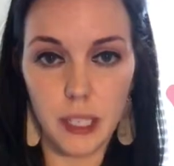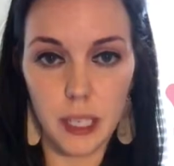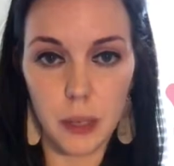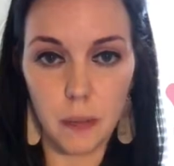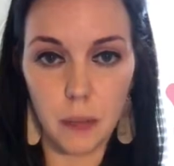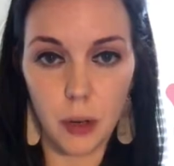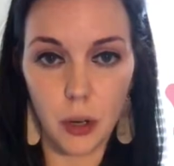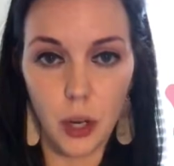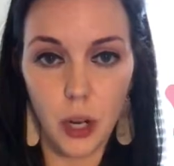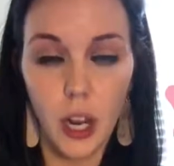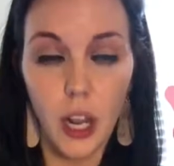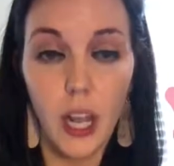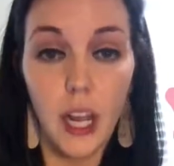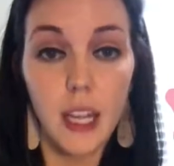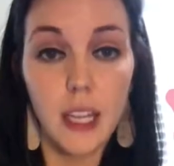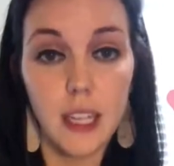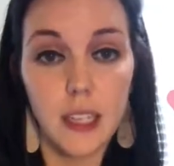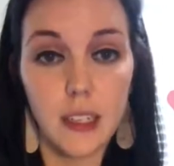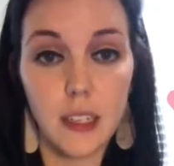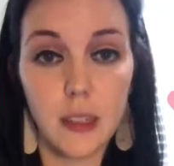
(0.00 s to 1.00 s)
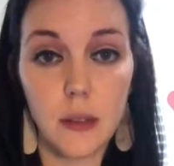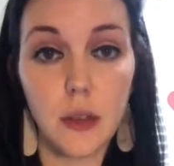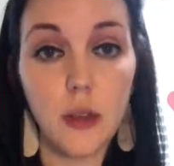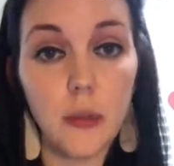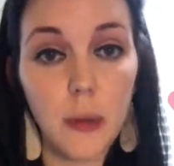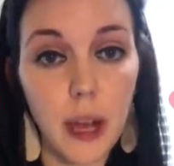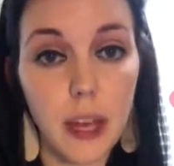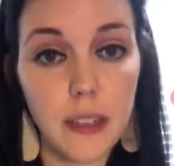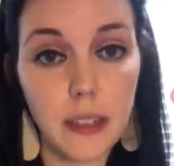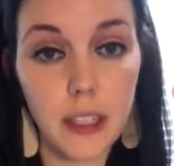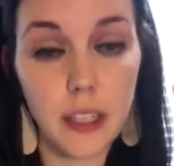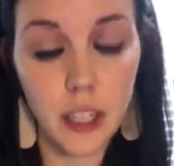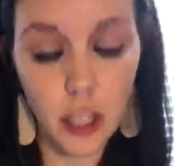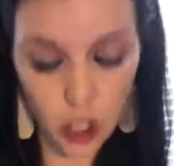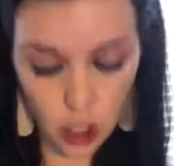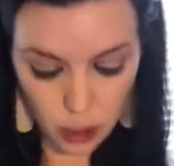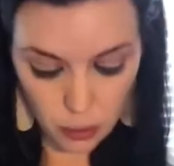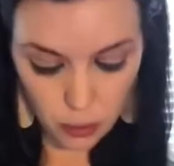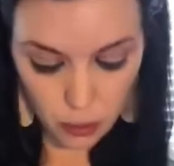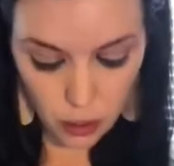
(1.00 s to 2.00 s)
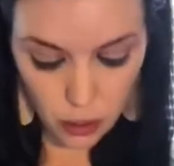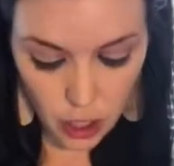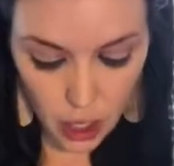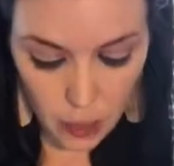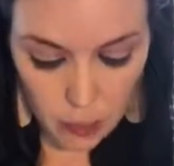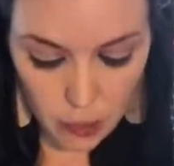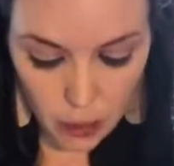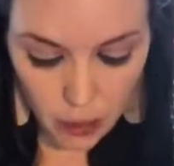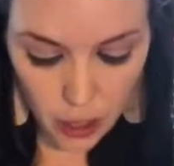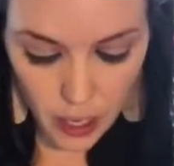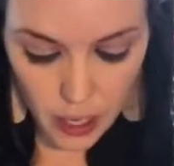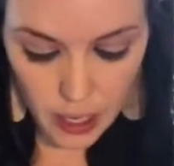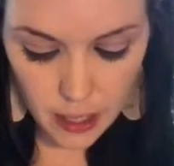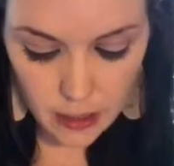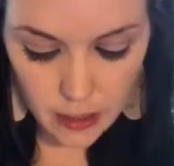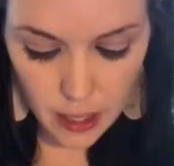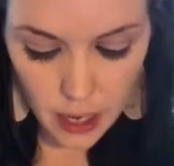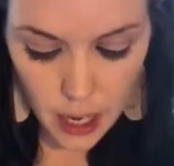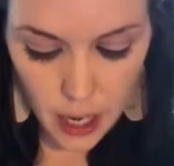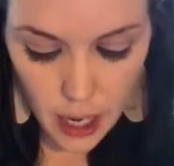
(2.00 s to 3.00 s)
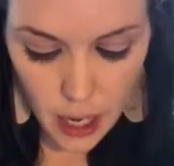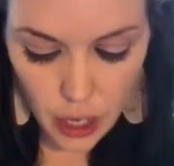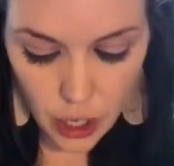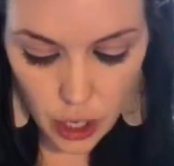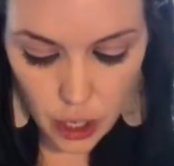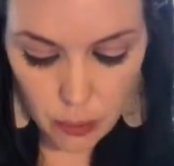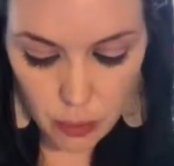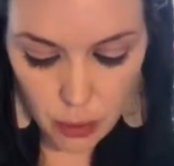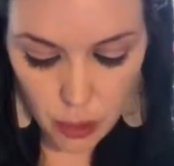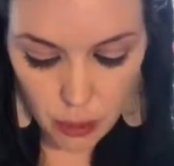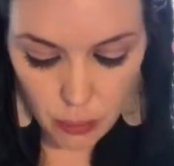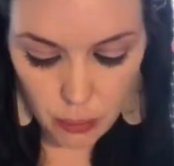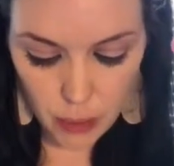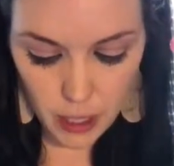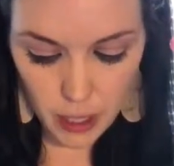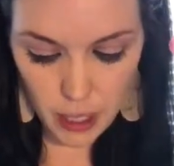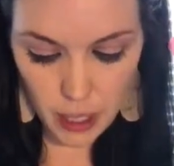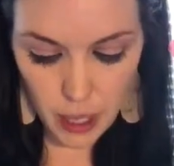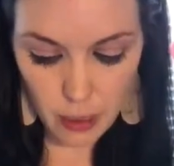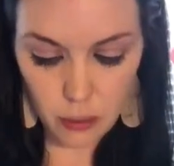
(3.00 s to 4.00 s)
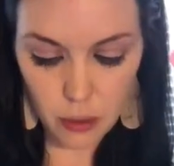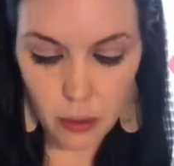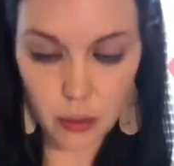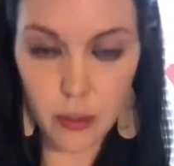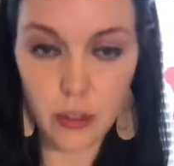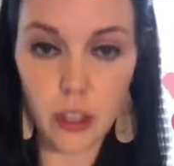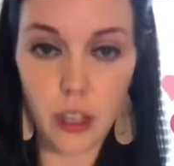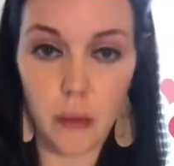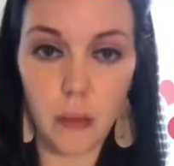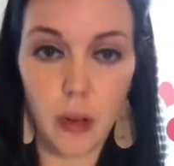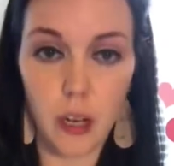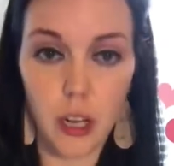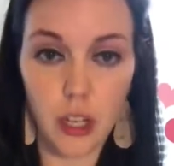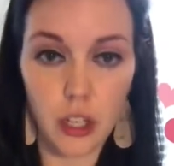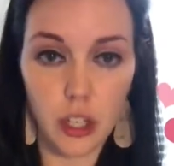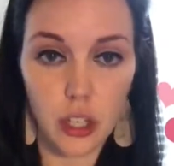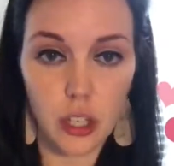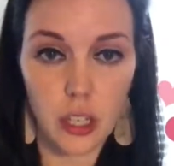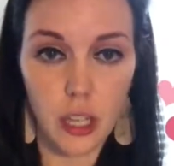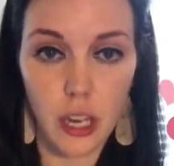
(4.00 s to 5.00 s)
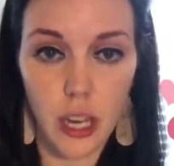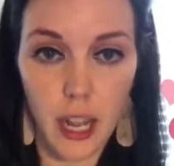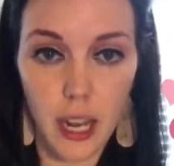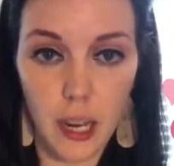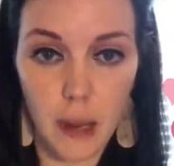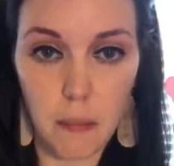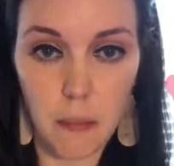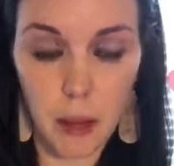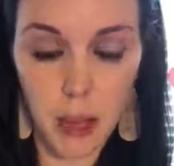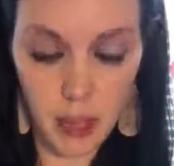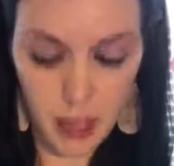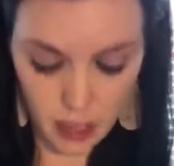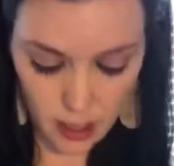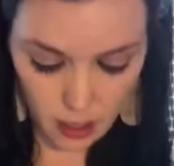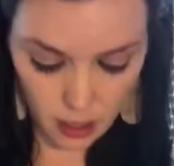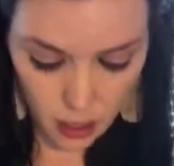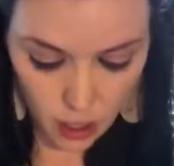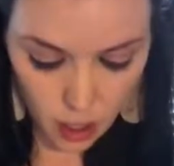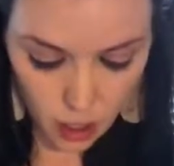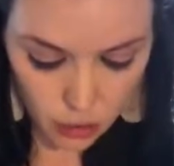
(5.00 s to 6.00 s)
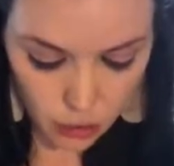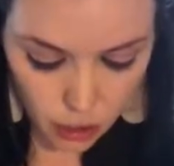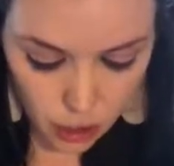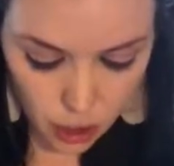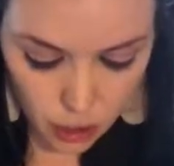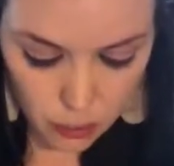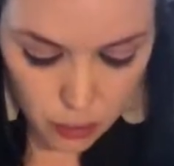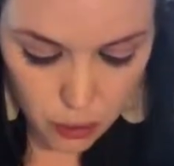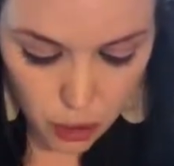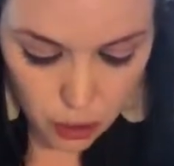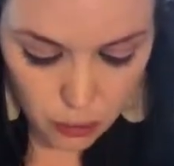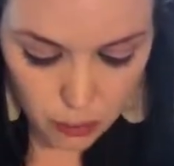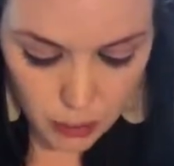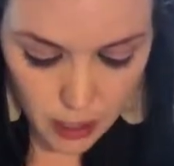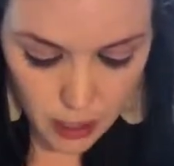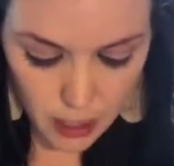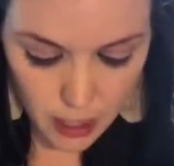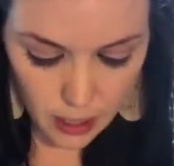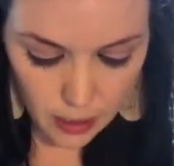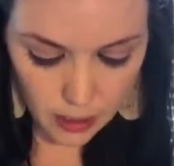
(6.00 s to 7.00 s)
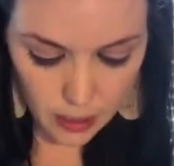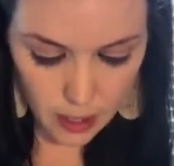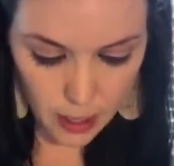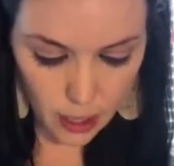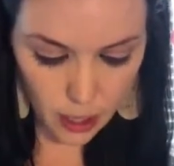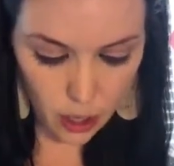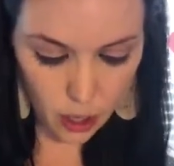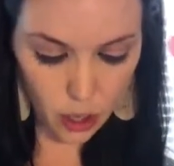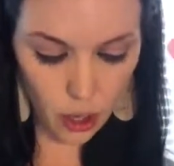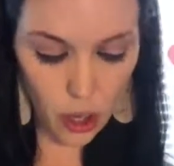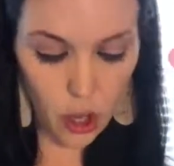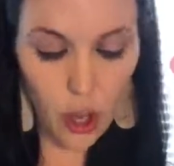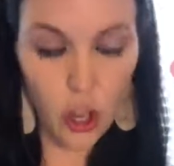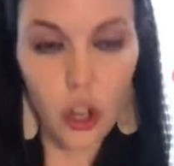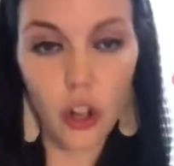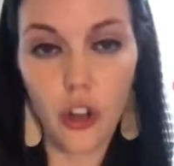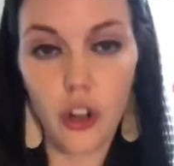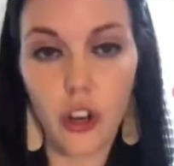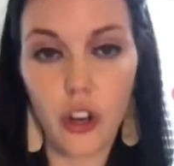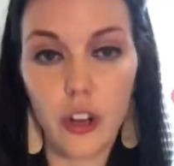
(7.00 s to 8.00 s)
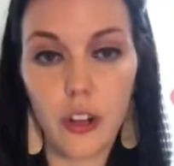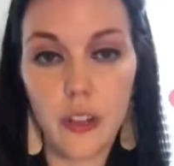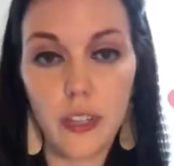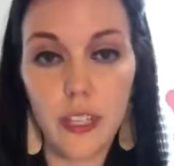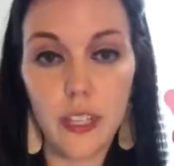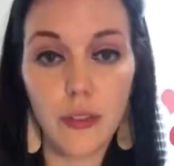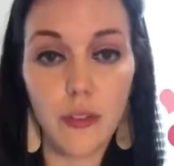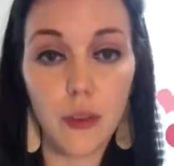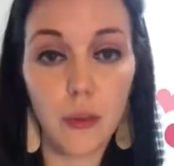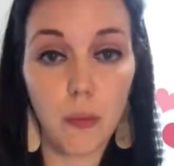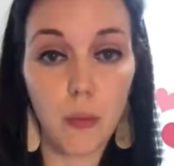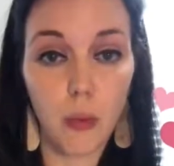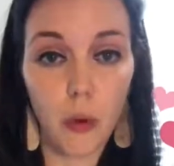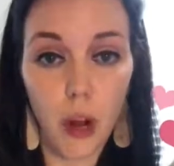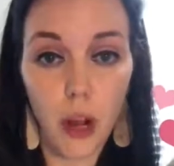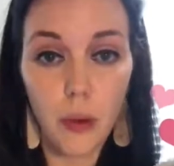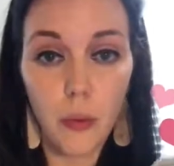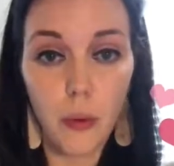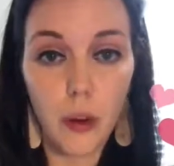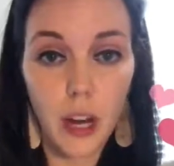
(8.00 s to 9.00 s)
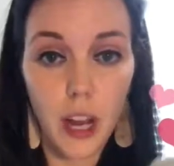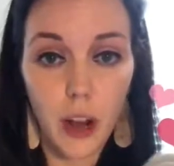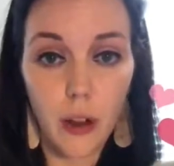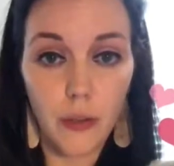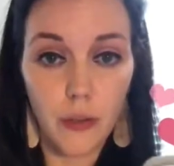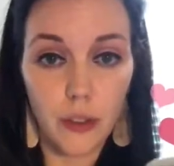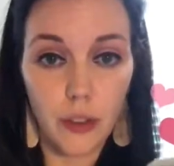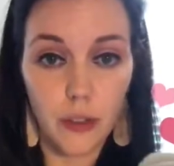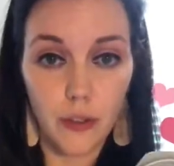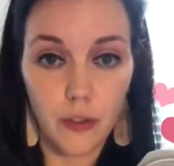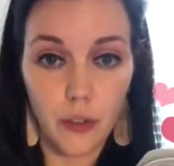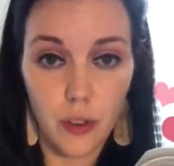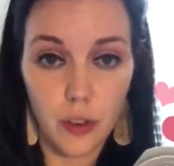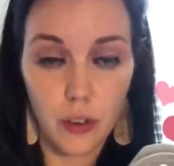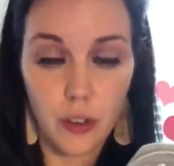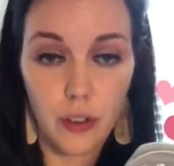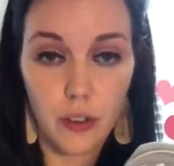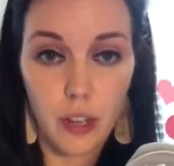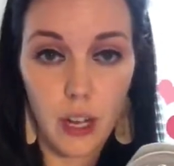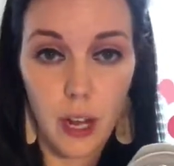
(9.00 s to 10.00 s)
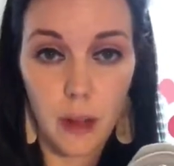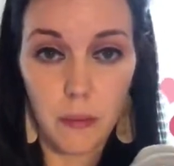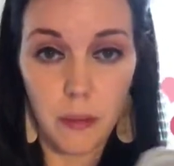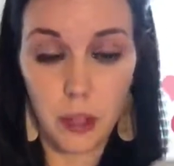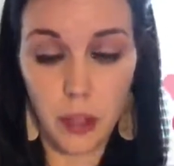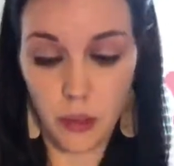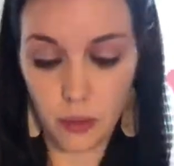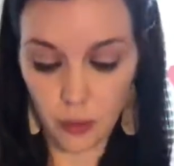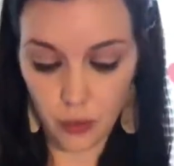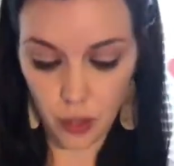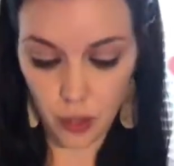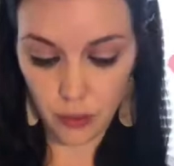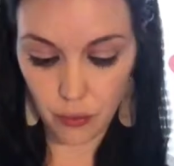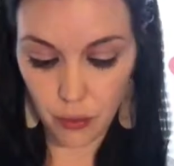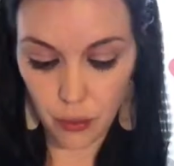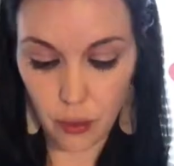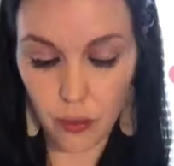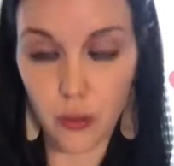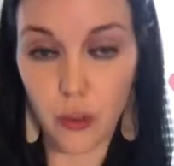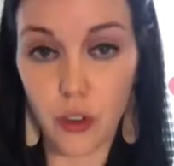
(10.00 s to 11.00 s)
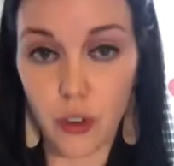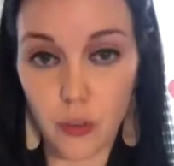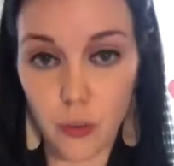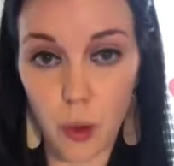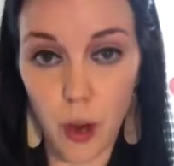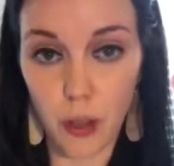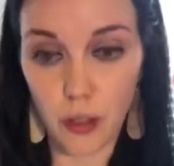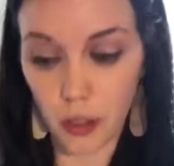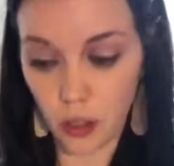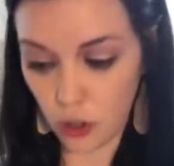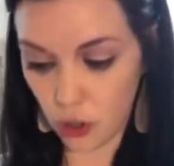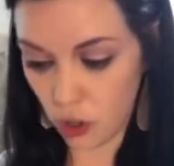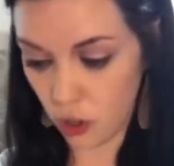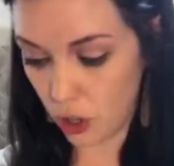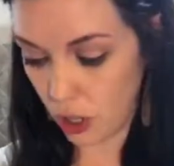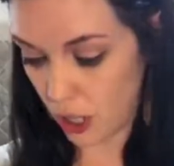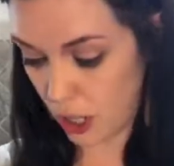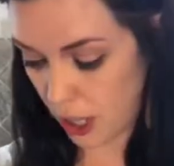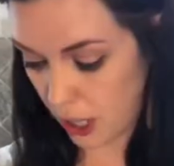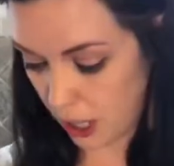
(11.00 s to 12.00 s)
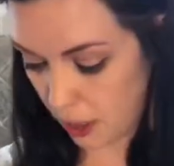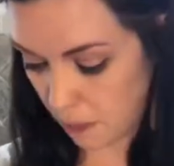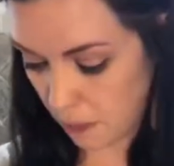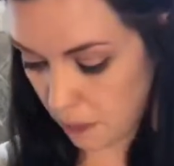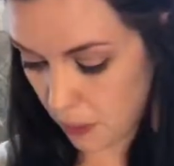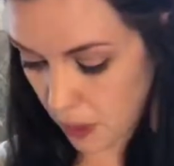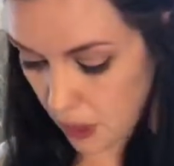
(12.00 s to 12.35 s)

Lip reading: deeper. This is your basket that you're going to put on top of your eggs, and you're going to put your meat. I'm doing some just Canadian bacon. So you're going to put your meat down in there. You're going to leave your bread one out for the first time, that you, like for the first round that you're cooking it.